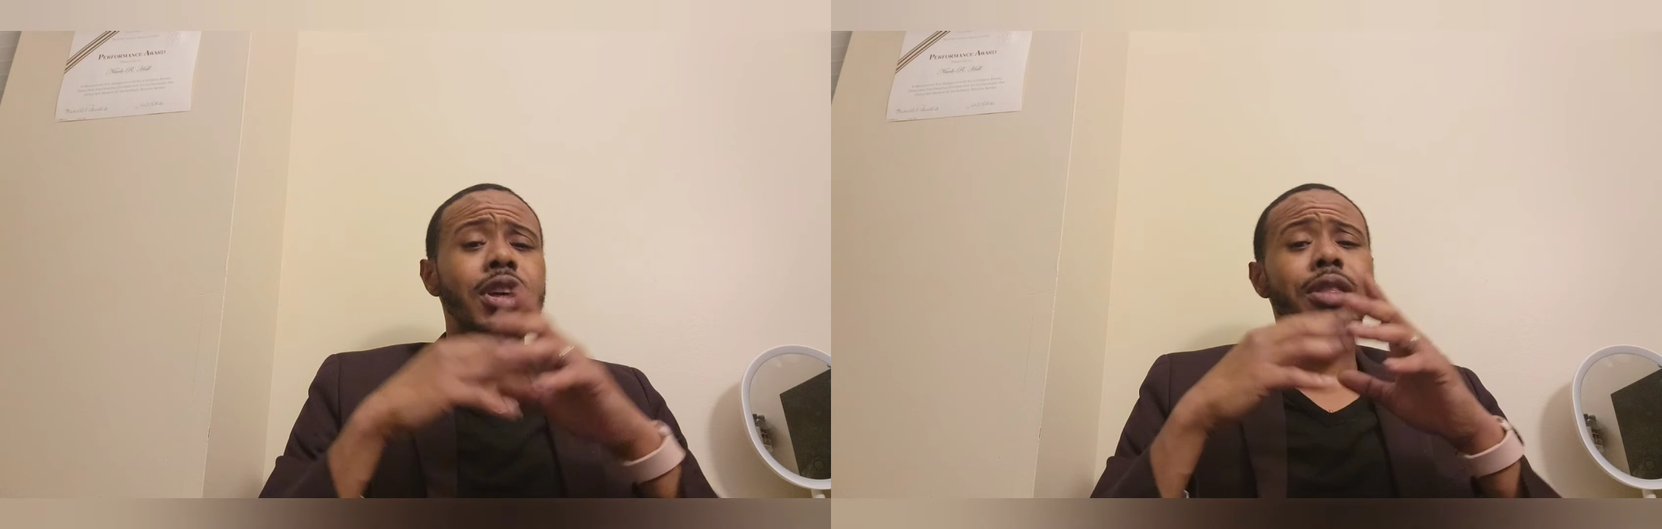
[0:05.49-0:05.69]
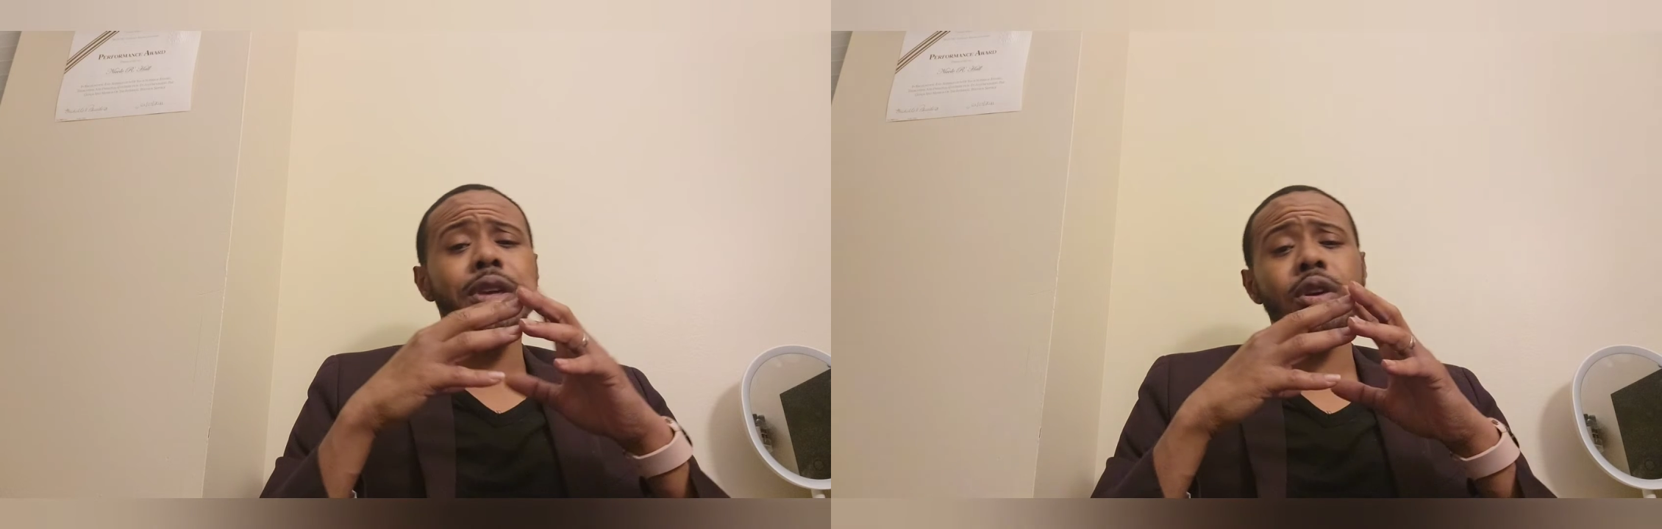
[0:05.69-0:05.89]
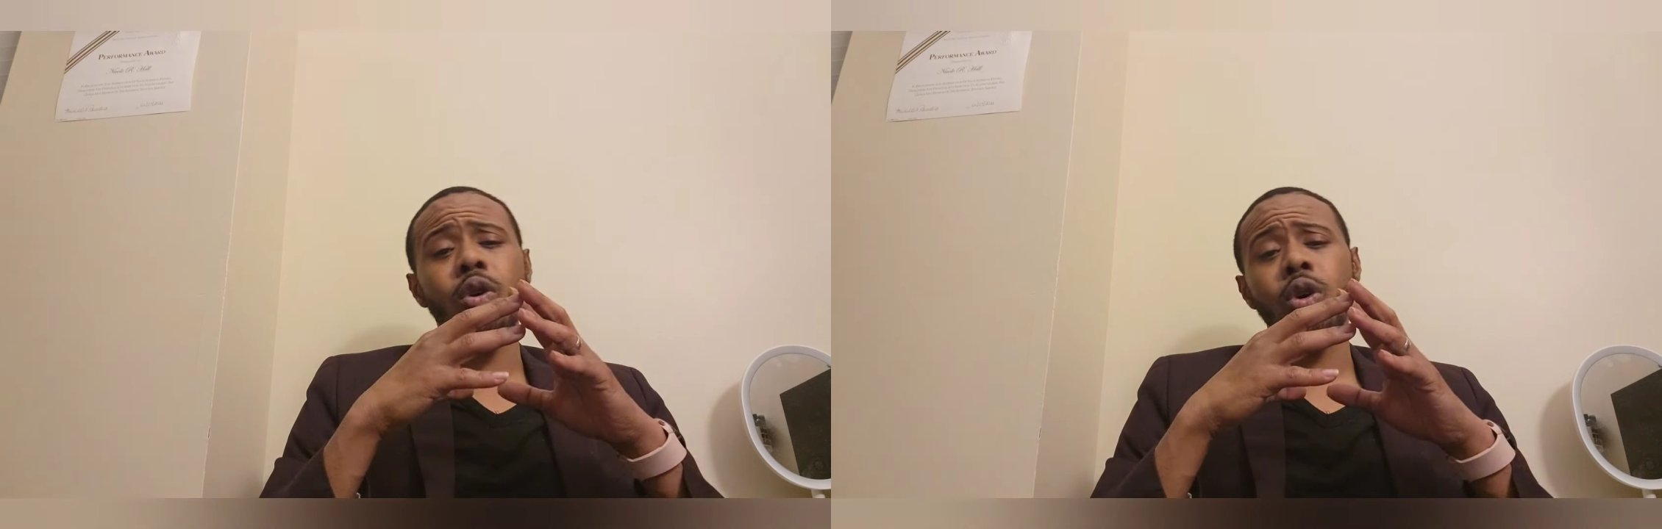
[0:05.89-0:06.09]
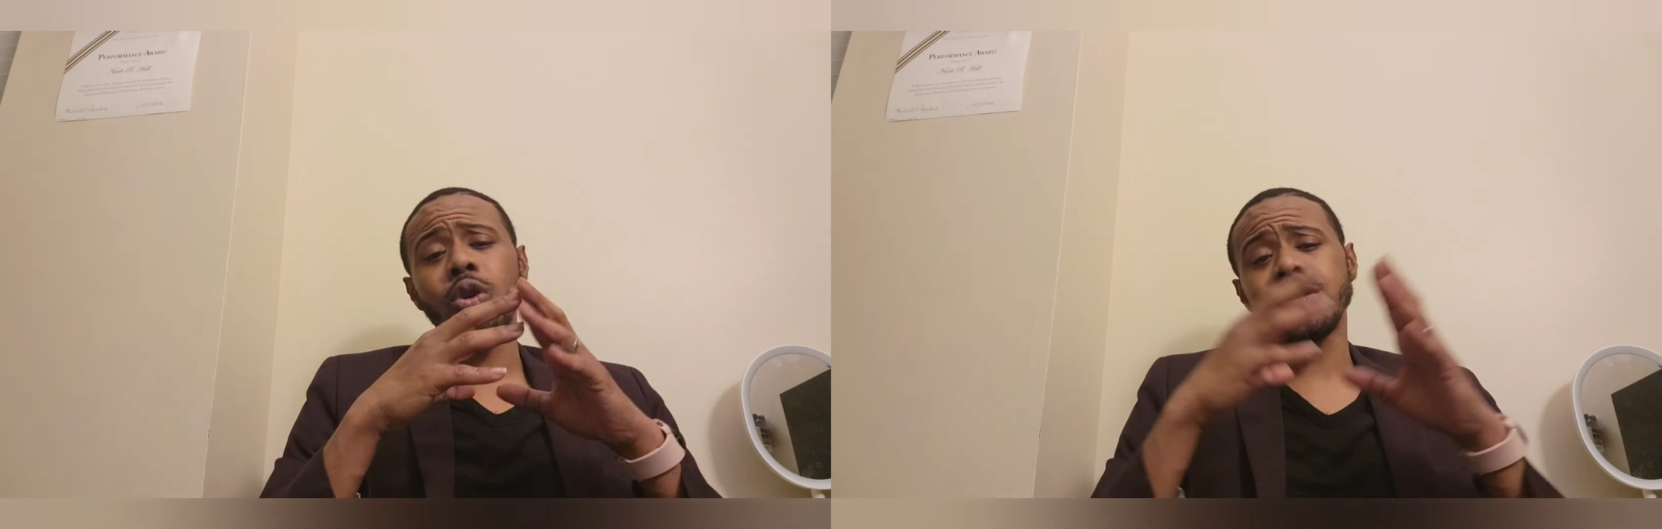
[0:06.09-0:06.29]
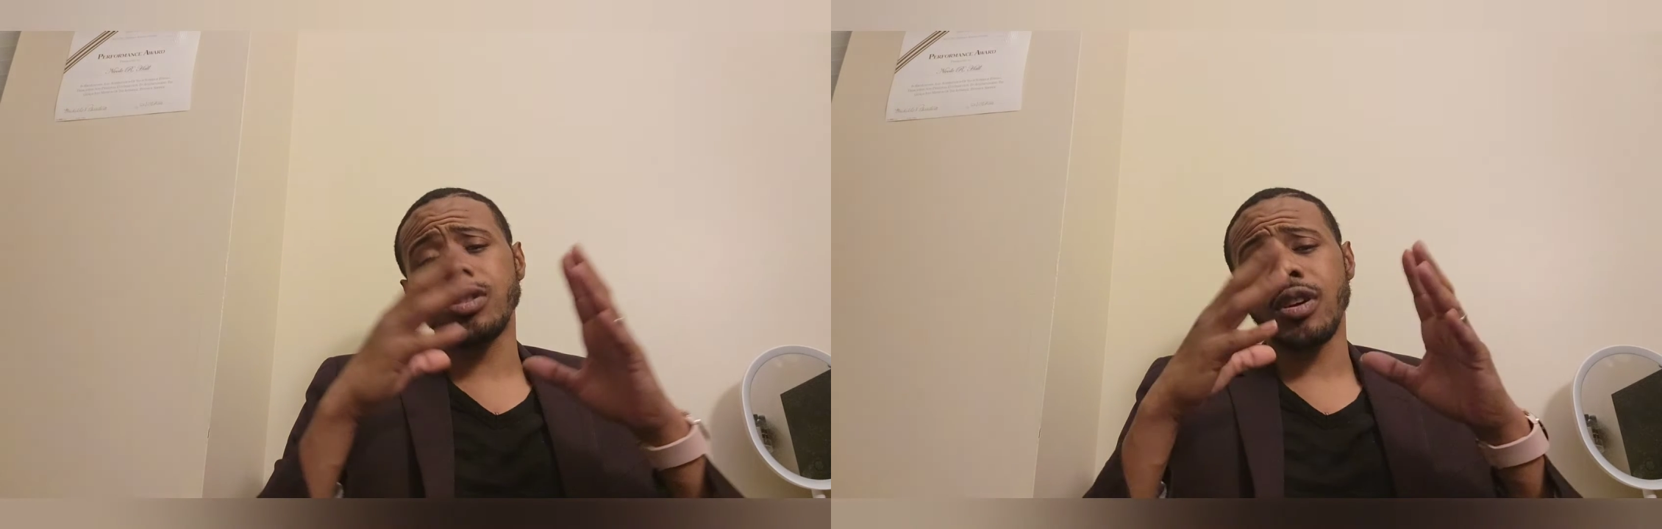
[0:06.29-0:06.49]
the
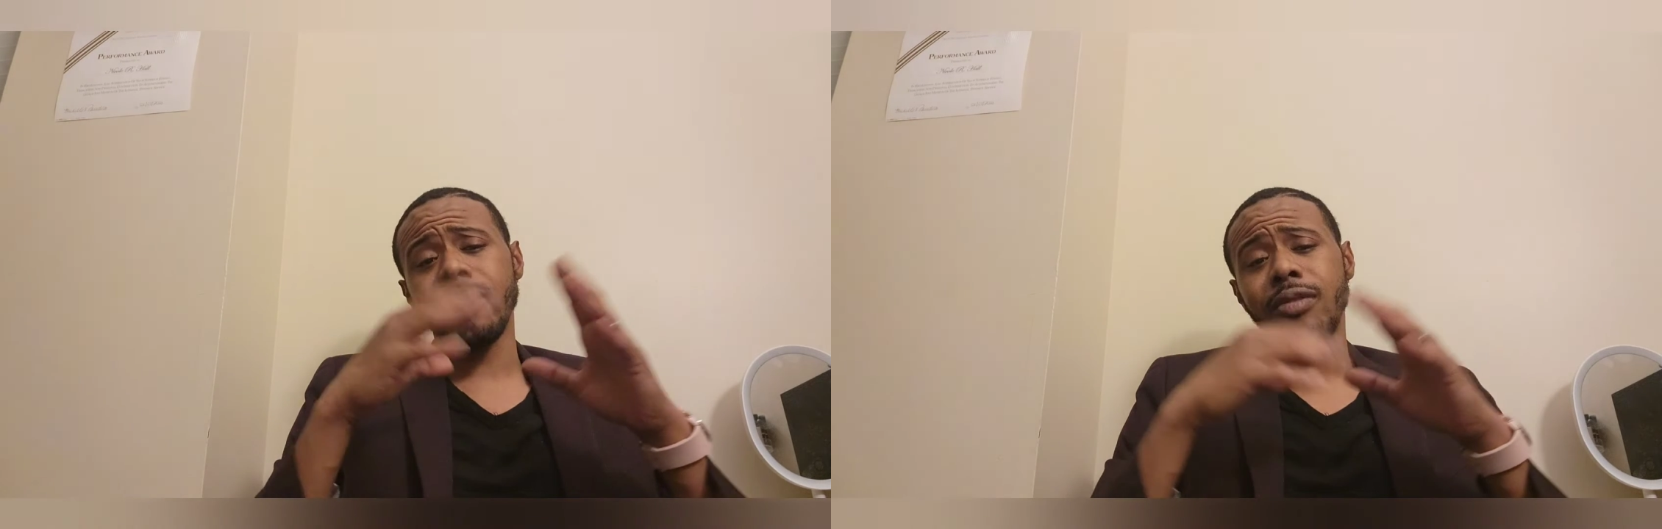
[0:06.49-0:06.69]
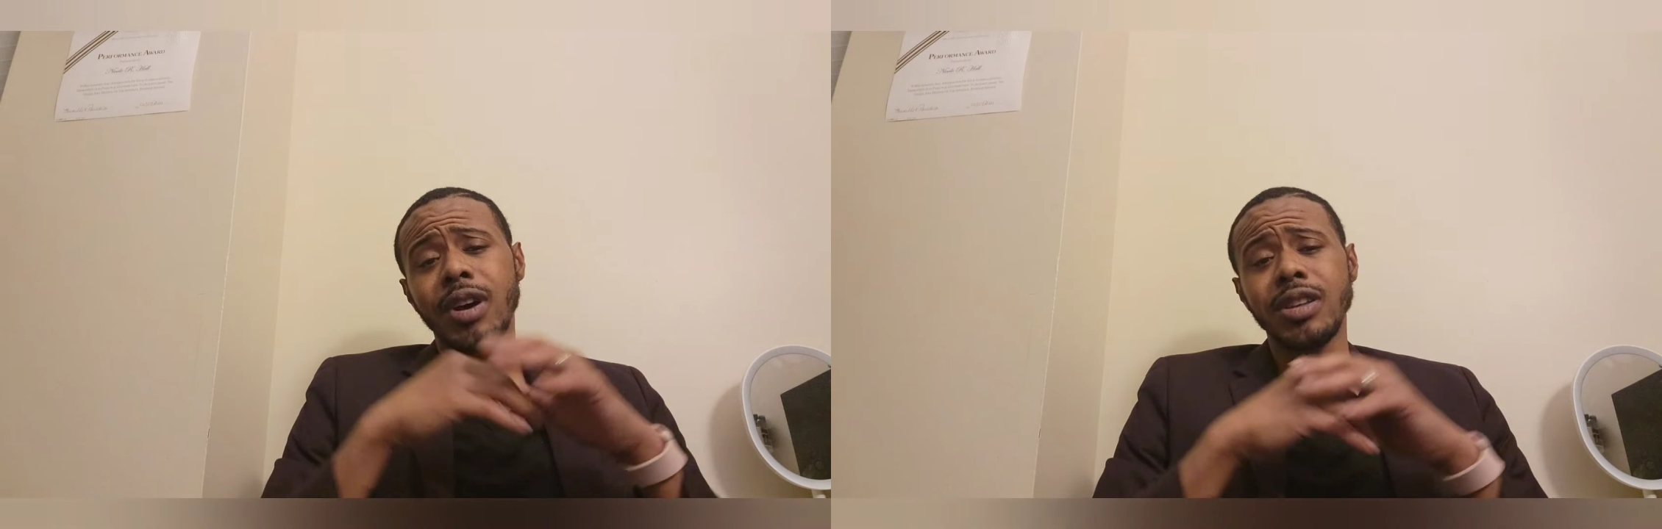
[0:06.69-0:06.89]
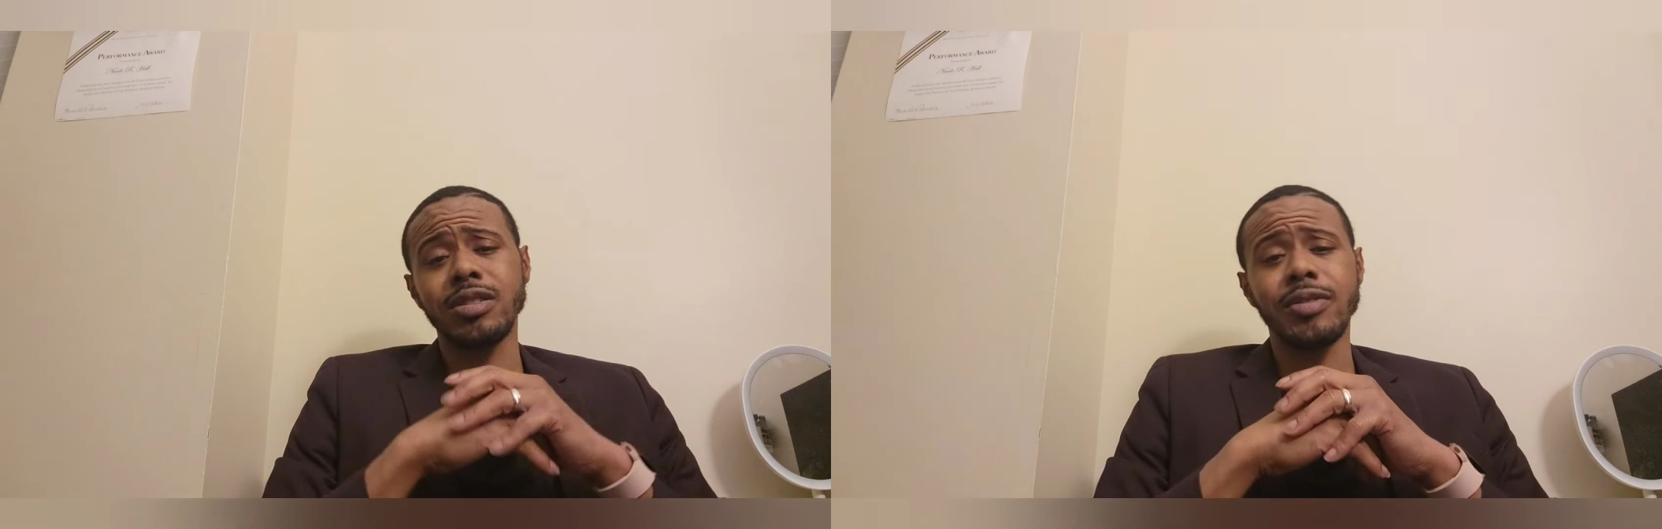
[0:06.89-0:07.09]
all-star advisor